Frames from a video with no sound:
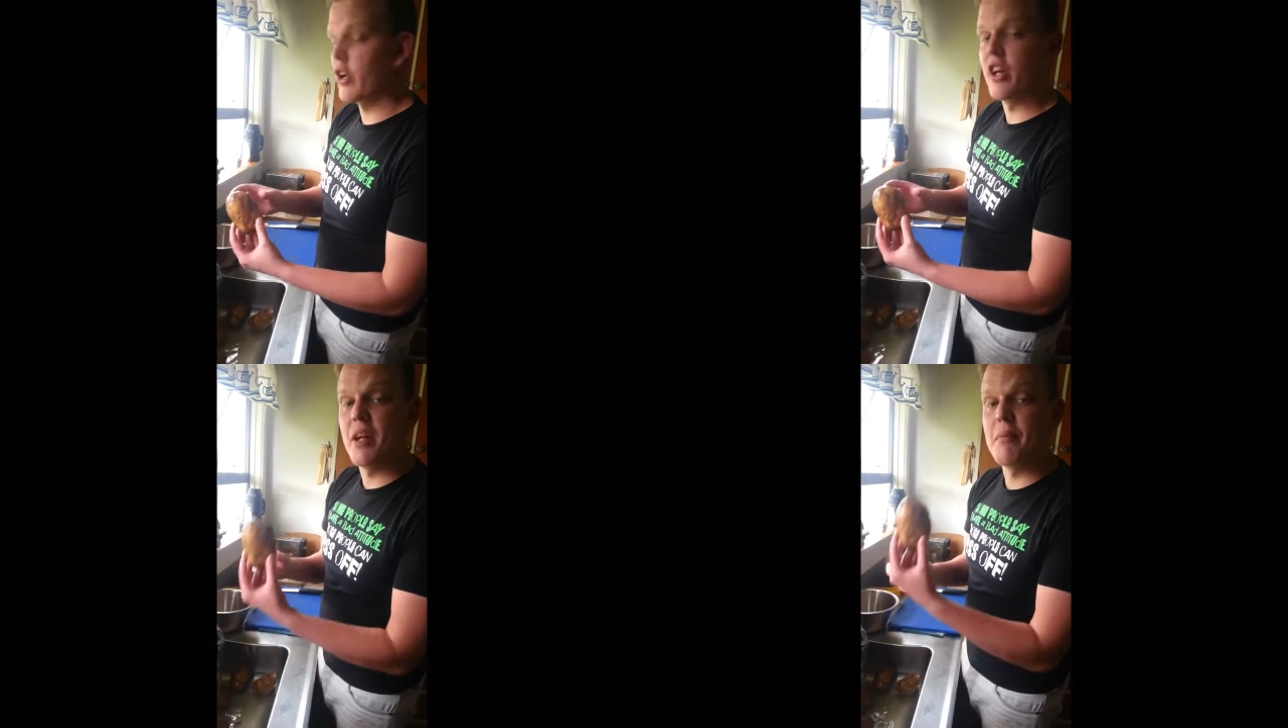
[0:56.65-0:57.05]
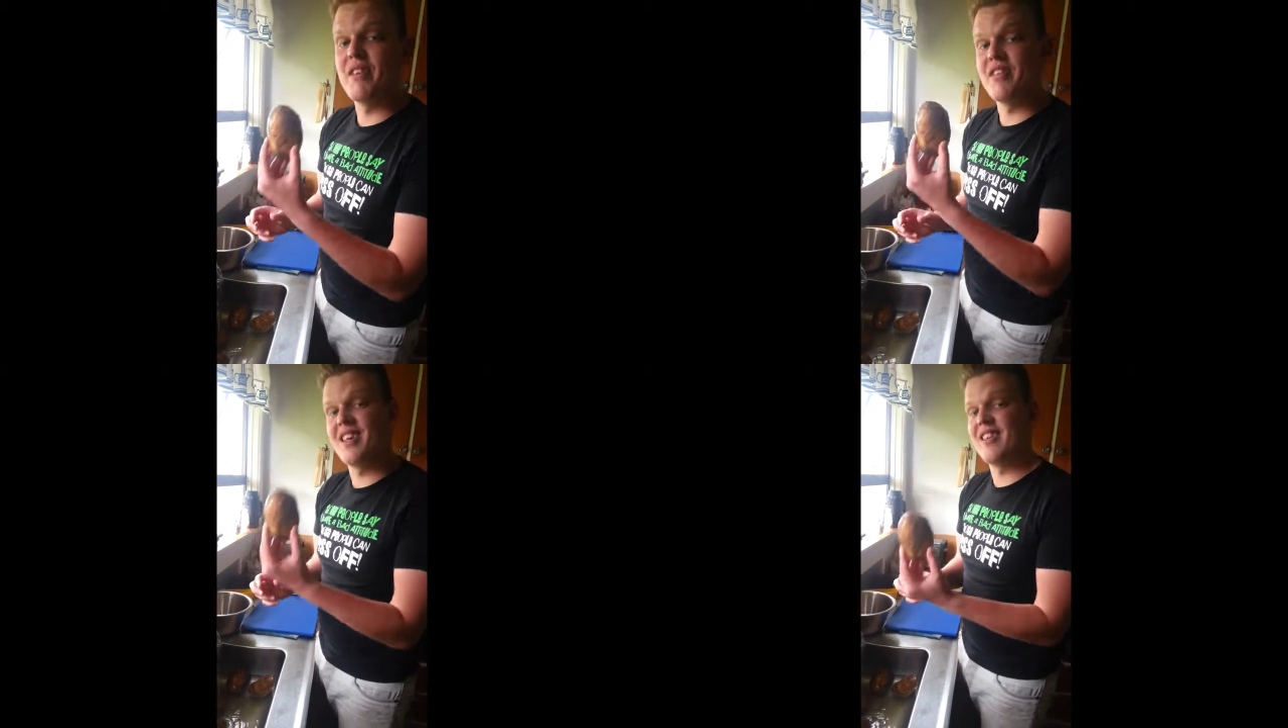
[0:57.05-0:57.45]
You're going to
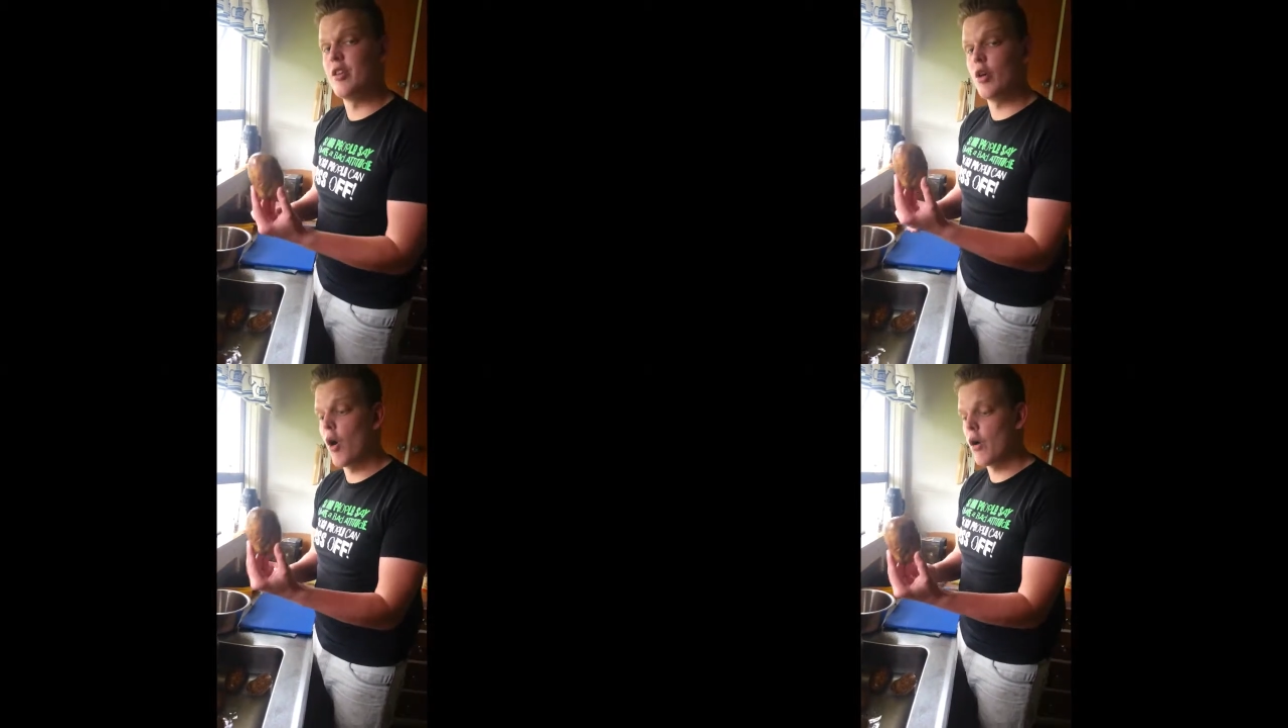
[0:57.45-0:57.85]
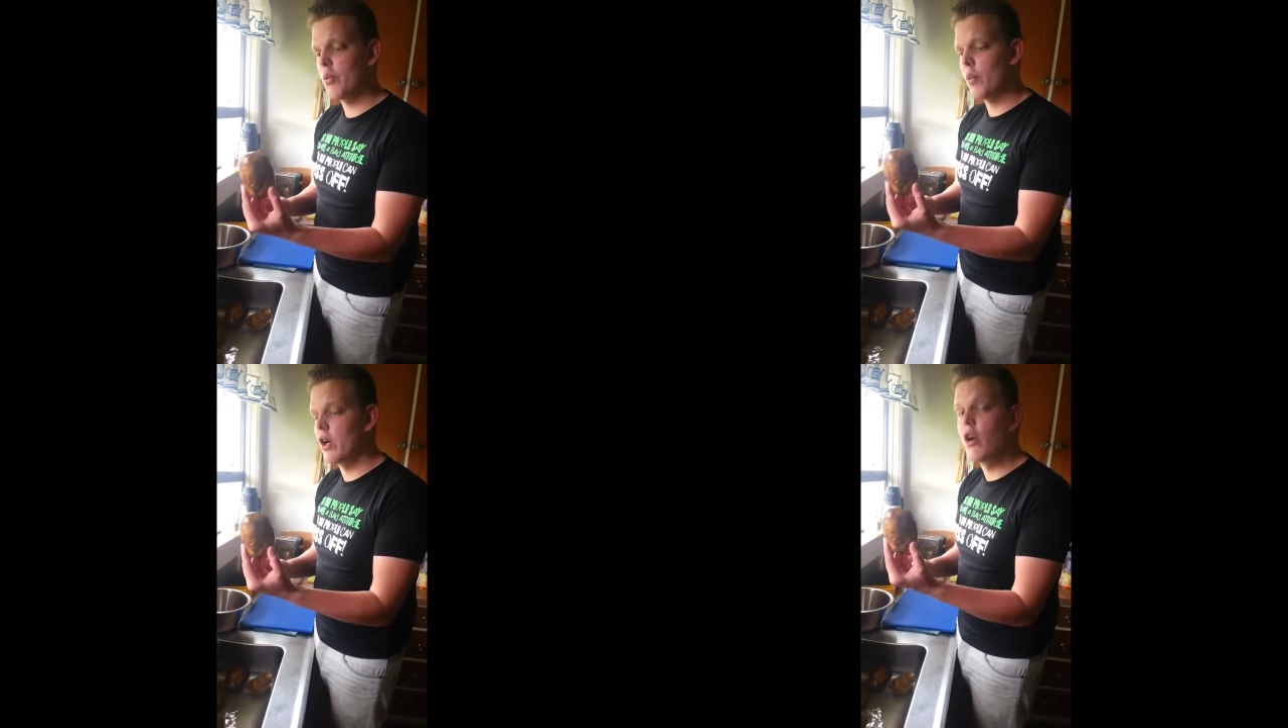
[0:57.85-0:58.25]
keep the skins
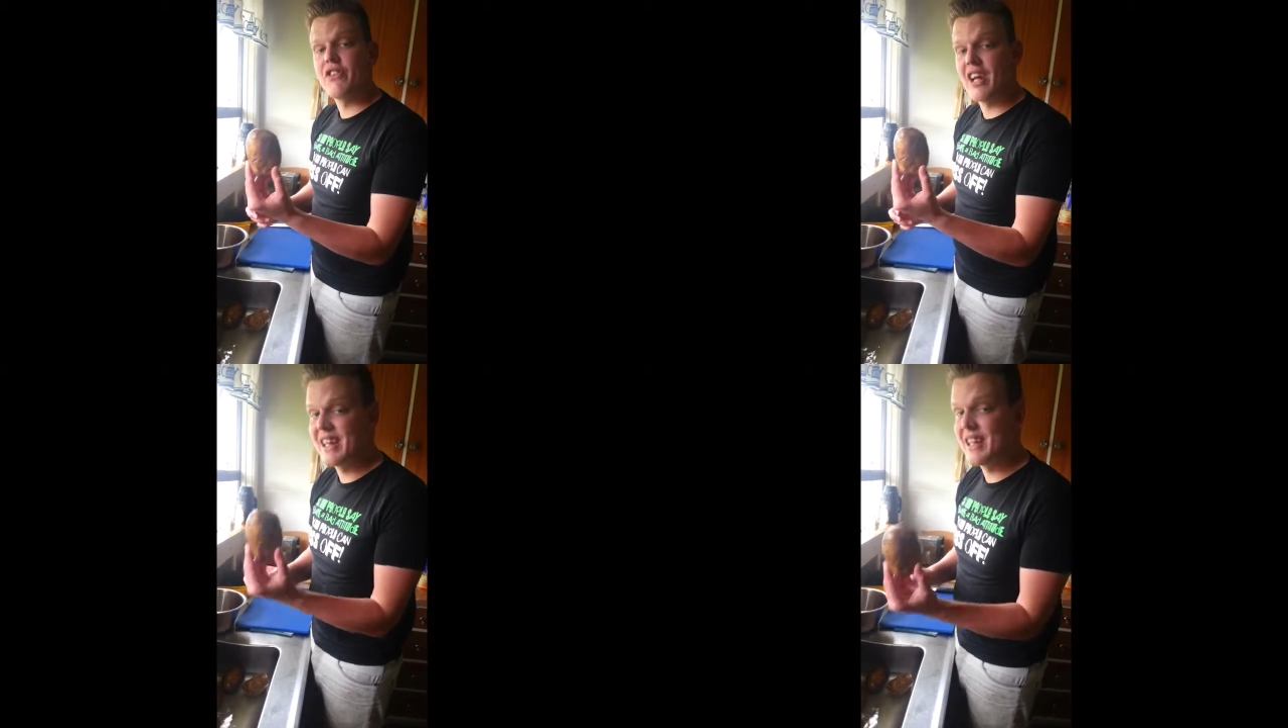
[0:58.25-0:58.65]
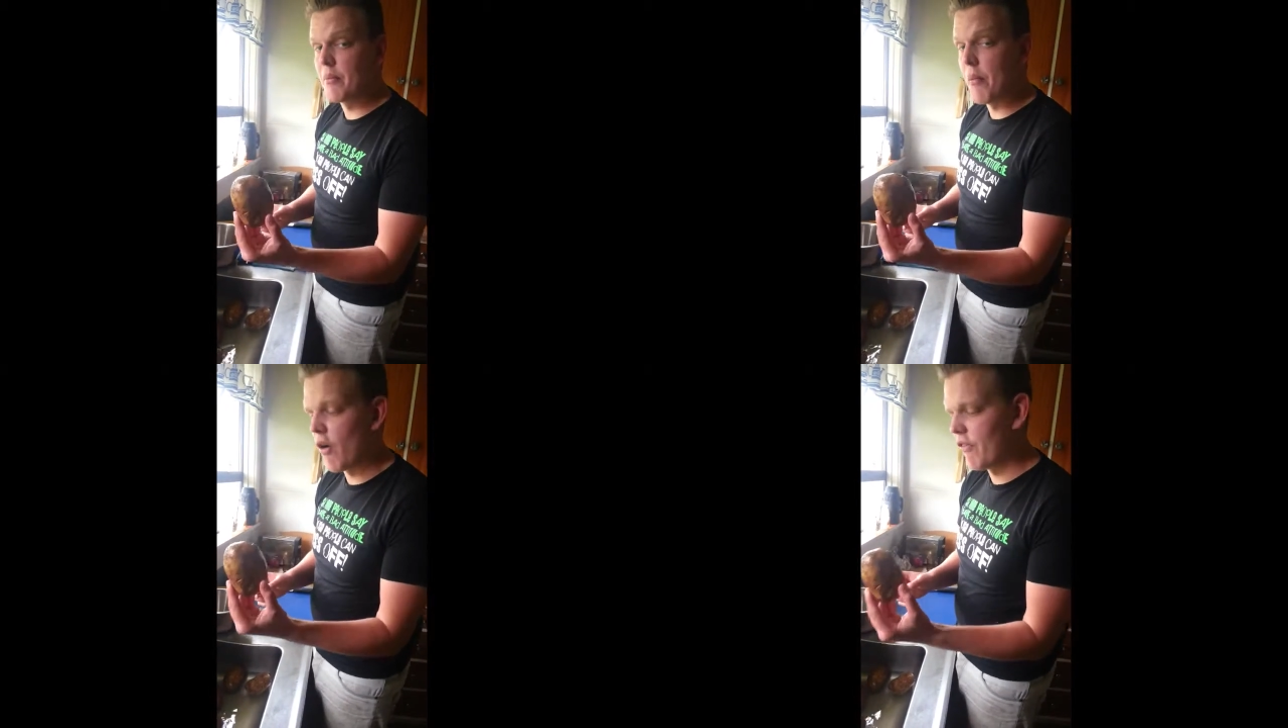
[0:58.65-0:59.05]
on, we're not
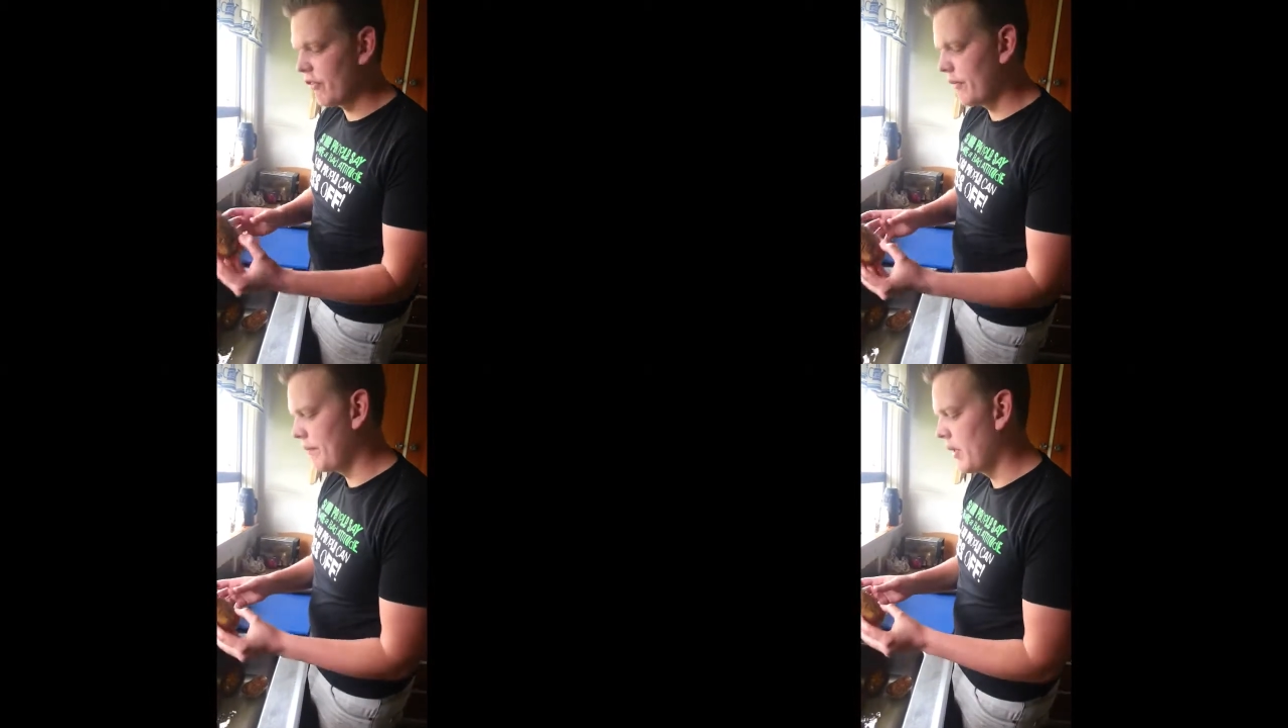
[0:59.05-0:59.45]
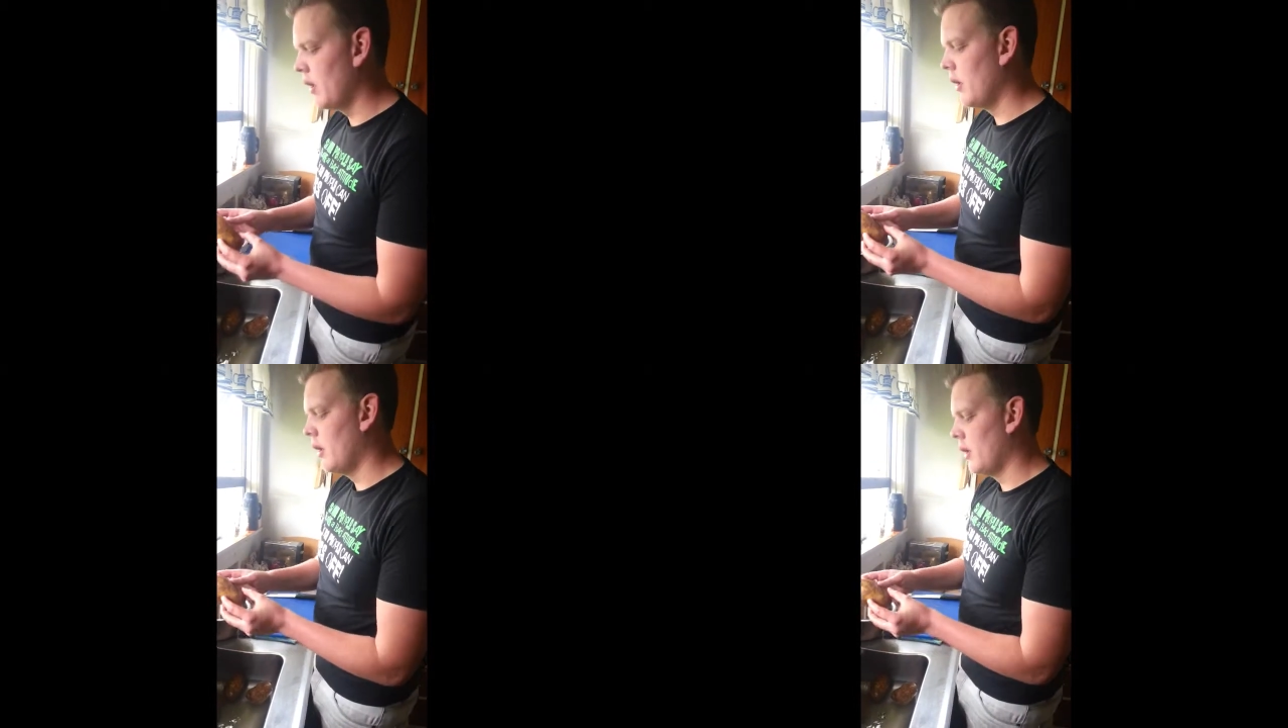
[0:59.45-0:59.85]
taking them off.
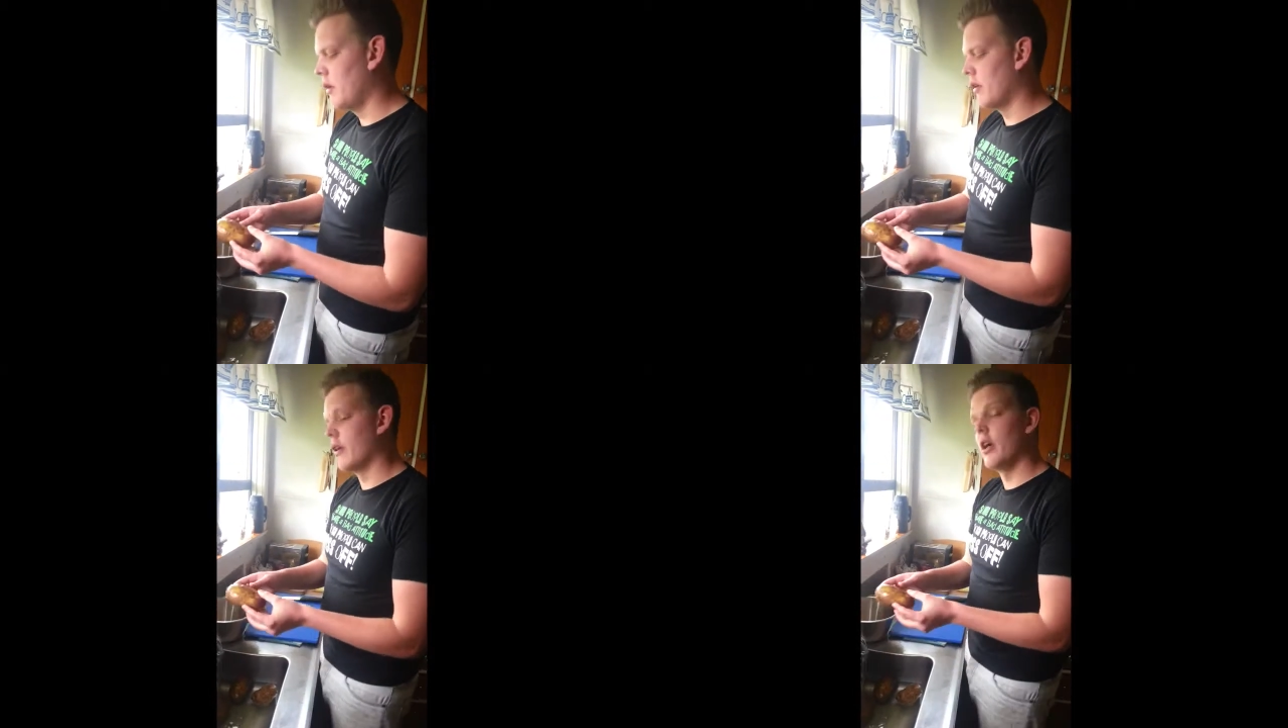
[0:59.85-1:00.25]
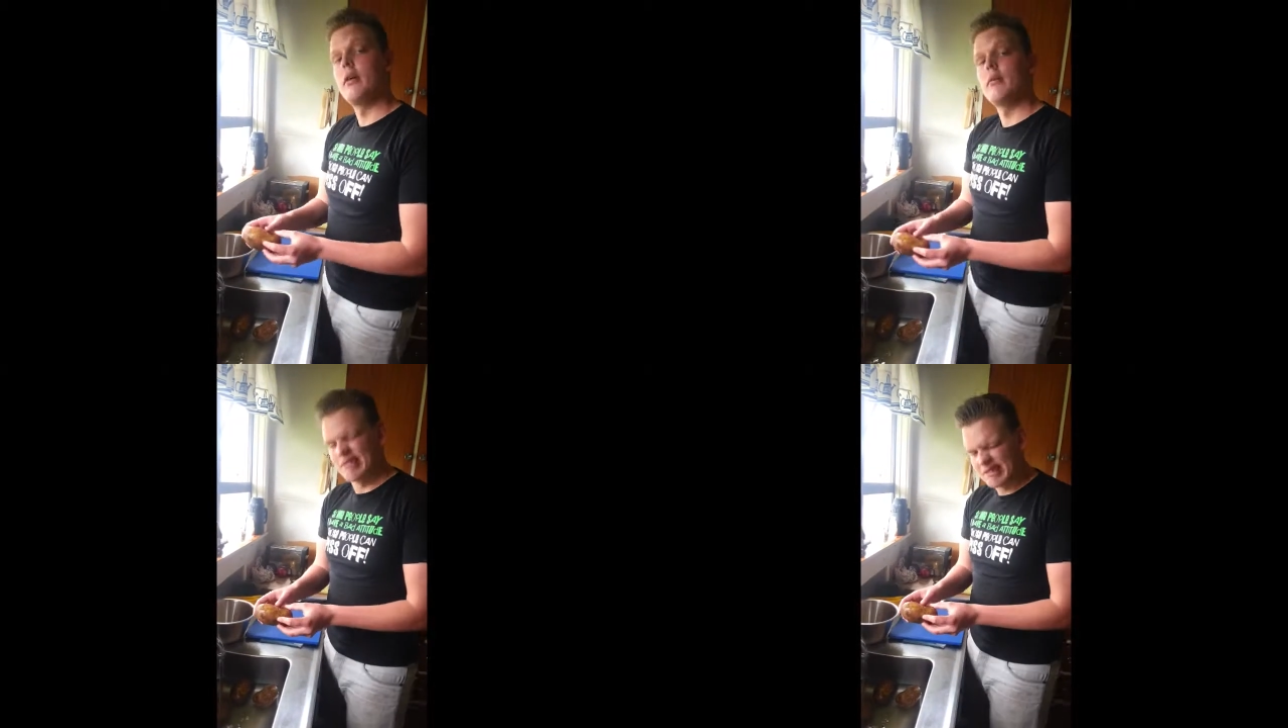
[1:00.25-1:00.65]

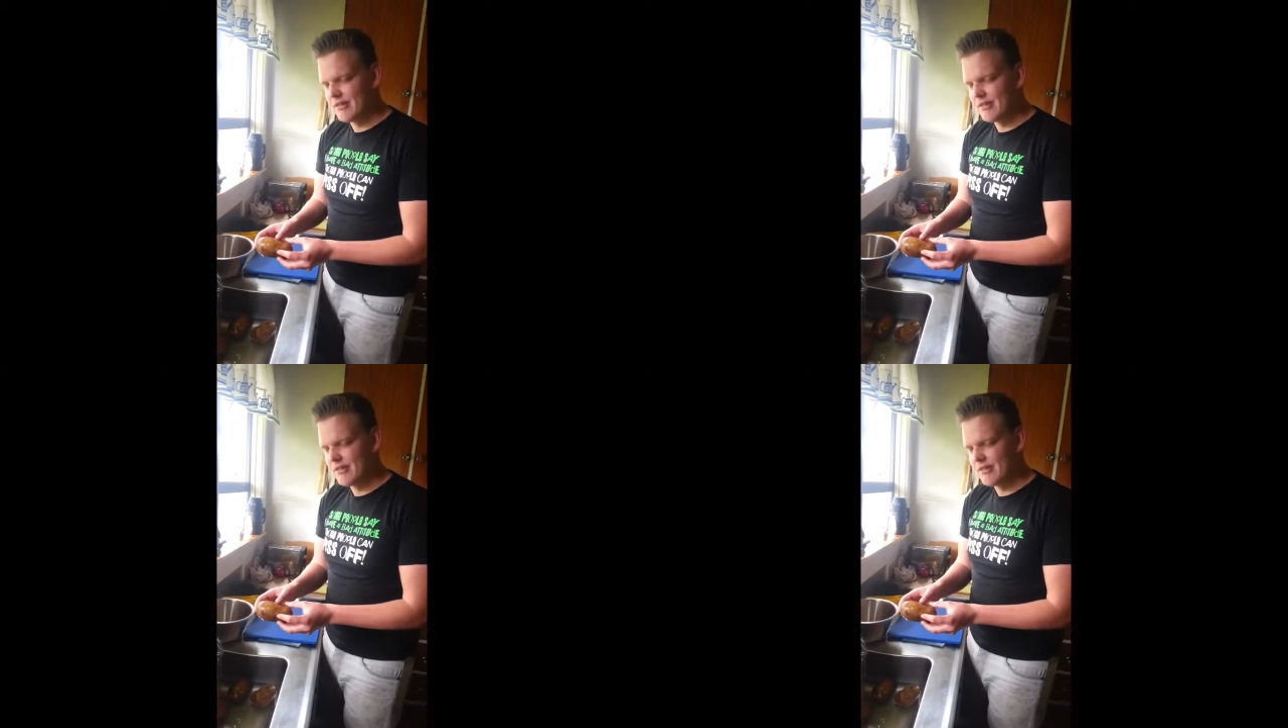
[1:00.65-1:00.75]
Okay.